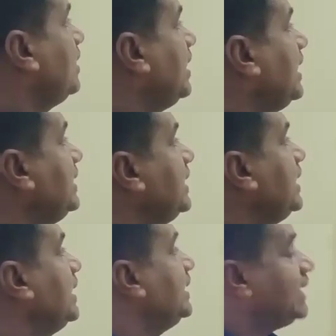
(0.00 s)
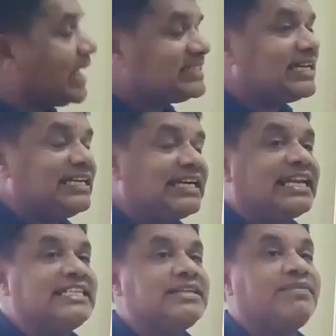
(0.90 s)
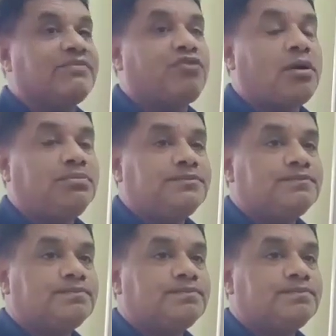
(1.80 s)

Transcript: and national integration were formed.